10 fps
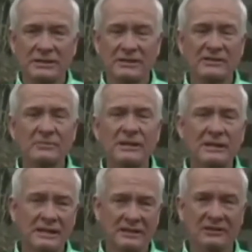that something
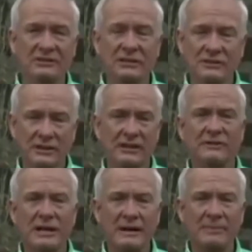like this never
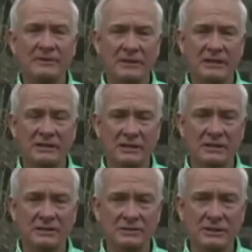ever happens again in our
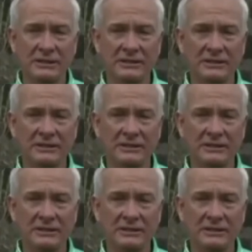country.